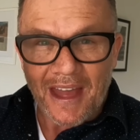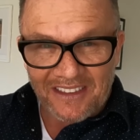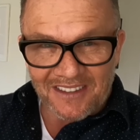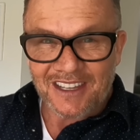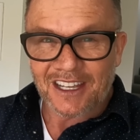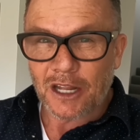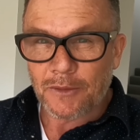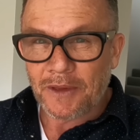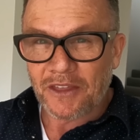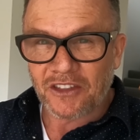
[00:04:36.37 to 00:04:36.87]

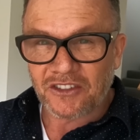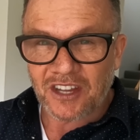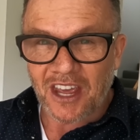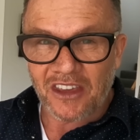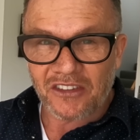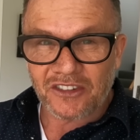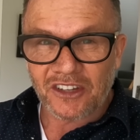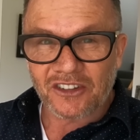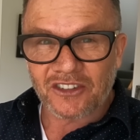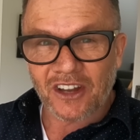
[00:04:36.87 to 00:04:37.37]
That's going to be the
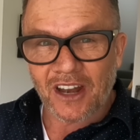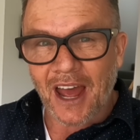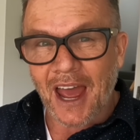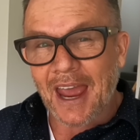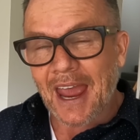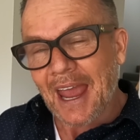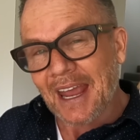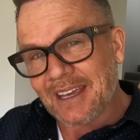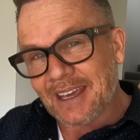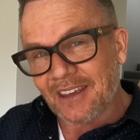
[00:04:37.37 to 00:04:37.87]
testing
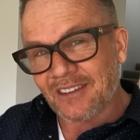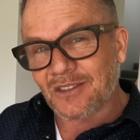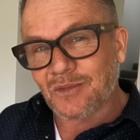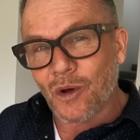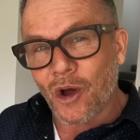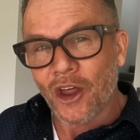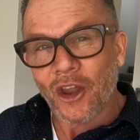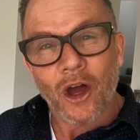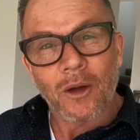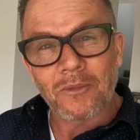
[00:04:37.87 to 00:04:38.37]
today, and
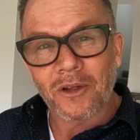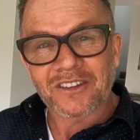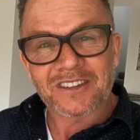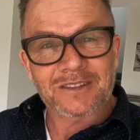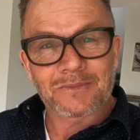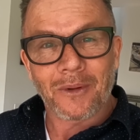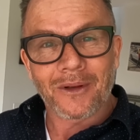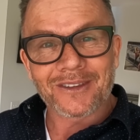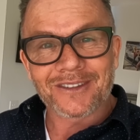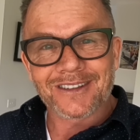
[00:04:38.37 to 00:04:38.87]
guess what? I'm
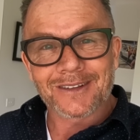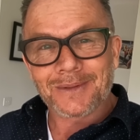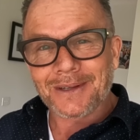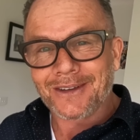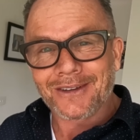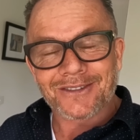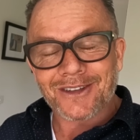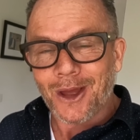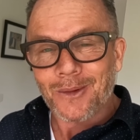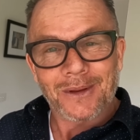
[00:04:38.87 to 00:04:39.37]
not sponsored
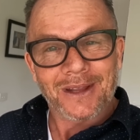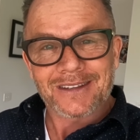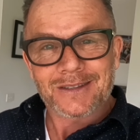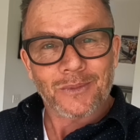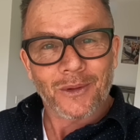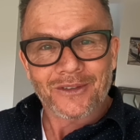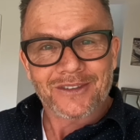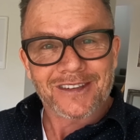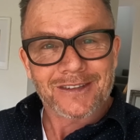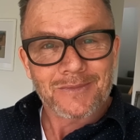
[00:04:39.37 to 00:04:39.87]
because nobody
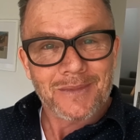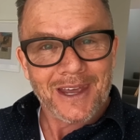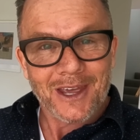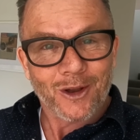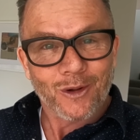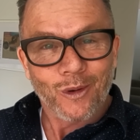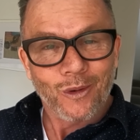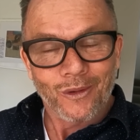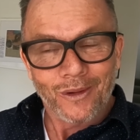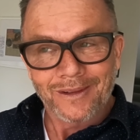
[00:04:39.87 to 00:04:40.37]
sponsors me
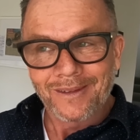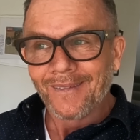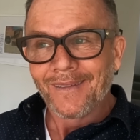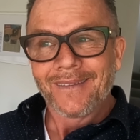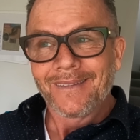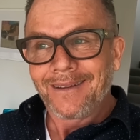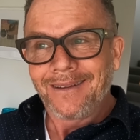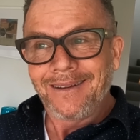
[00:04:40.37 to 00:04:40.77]
at all.